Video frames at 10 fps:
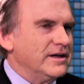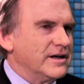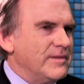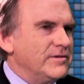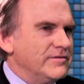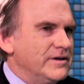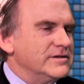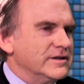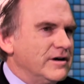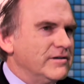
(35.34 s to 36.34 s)
yeah. a couple of
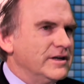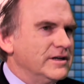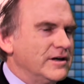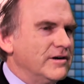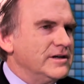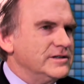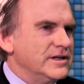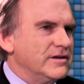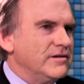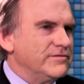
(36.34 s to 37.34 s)
years ago, the attorneys
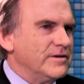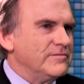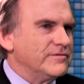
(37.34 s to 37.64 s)
general from,